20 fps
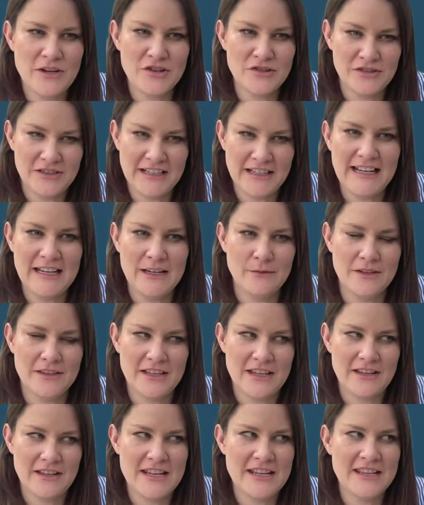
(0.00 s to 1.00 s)
you're dealing with
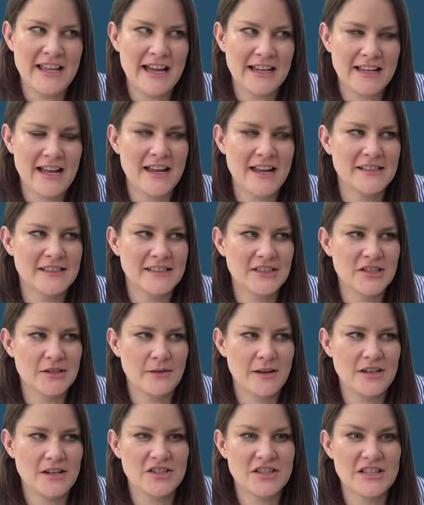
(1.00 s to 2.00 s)
it in that kind of
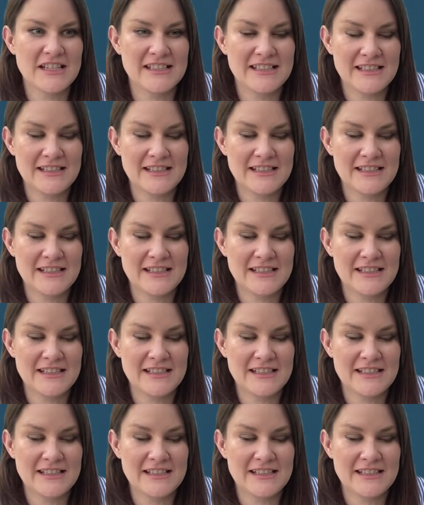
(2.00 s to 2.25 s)
situation,